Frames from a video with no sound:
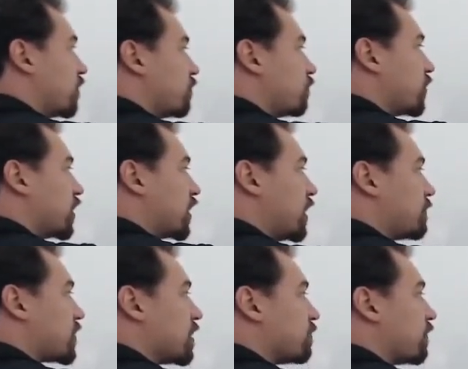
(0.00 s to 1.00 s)
and we keep
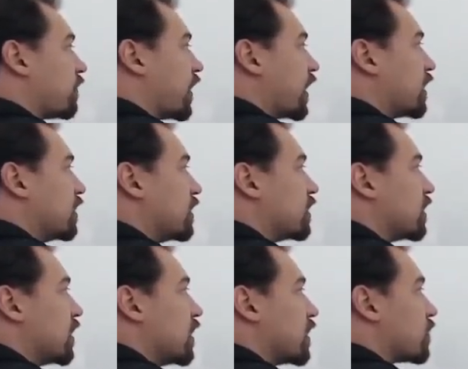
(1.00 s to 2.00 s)
simplifying.
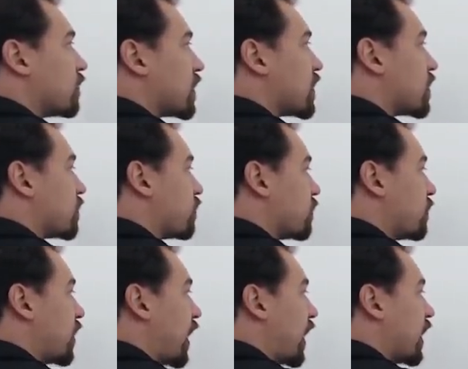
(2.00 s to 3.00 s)
So this is going to be
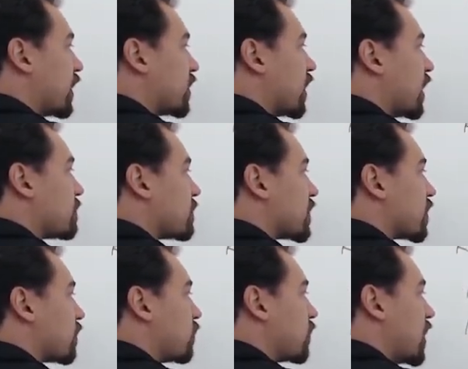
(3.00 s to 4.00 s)
a times,
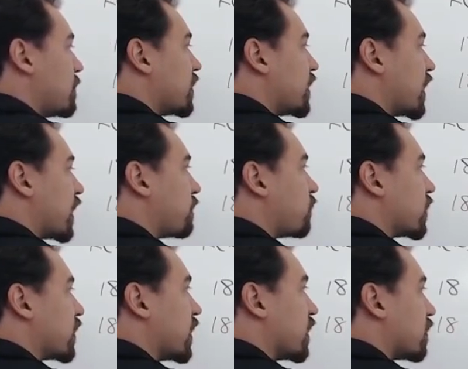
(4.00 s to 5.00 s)
we'll keep it -1
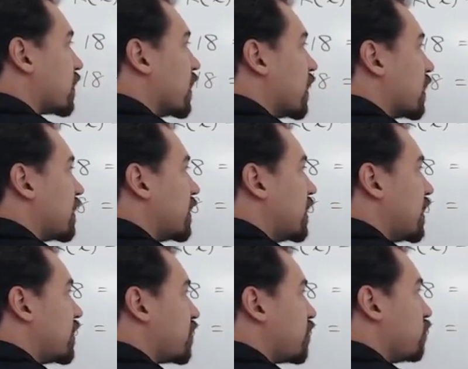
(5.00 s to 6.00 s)
here. These
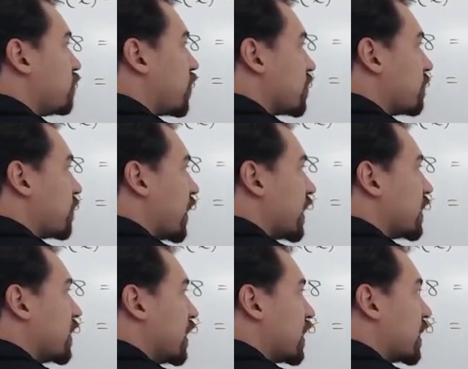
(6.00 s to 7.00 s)
two multiplied
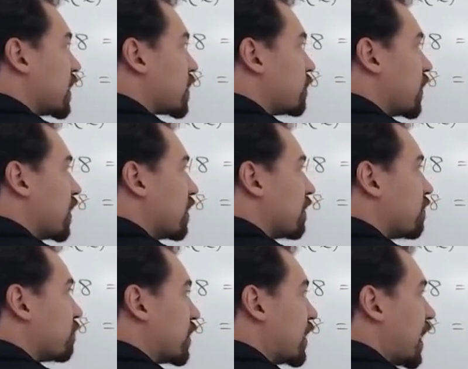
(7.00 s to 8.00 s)
gets me
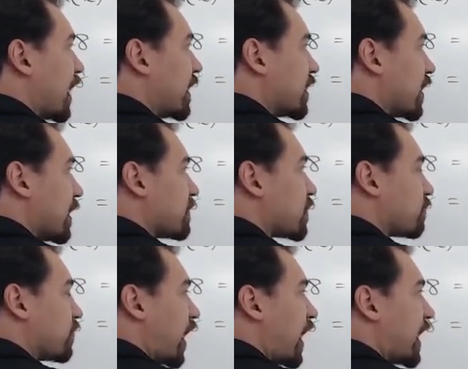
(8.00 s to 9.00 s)
3i times
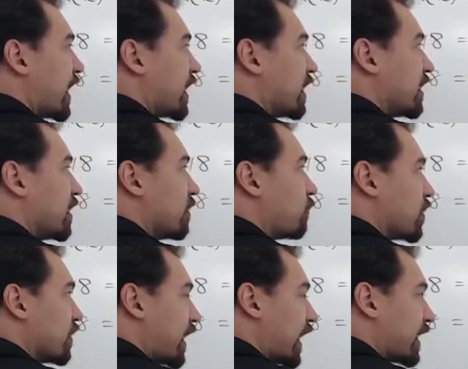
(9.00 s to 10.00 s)
3i with a
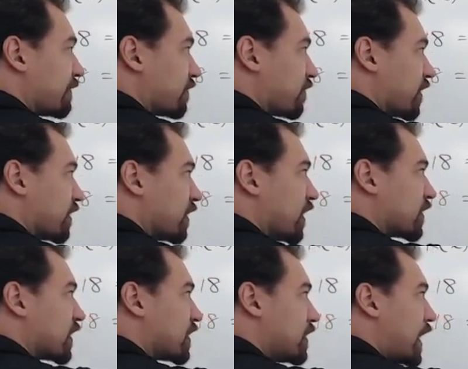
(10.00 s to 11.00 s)
negative in front. So it's
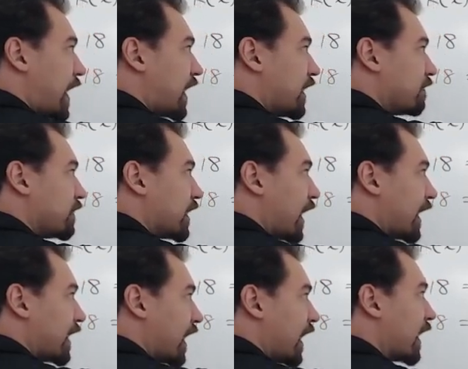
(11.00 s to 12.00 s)

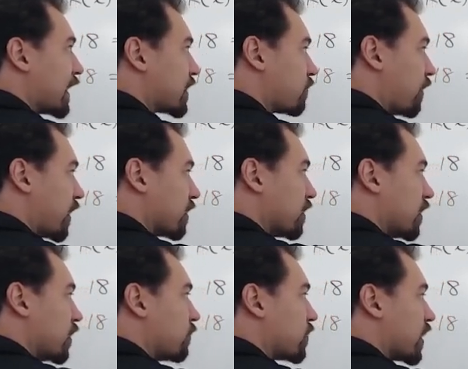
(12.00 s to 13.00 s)
-9i squared,
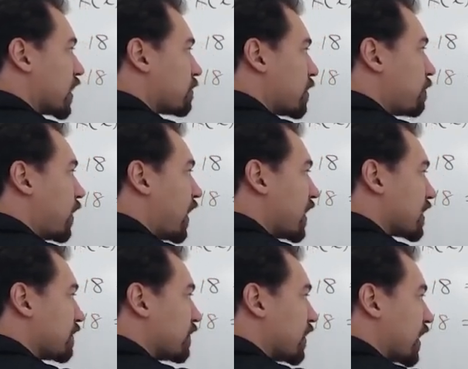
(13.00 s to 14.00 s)
which gets me positive
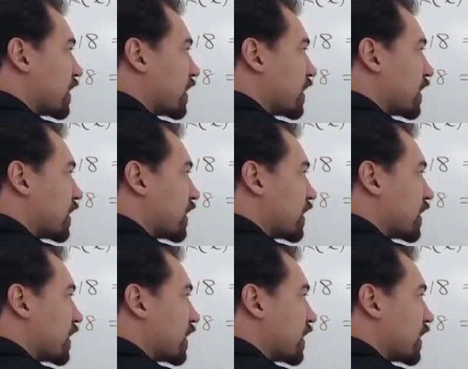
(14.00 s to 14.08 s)
9.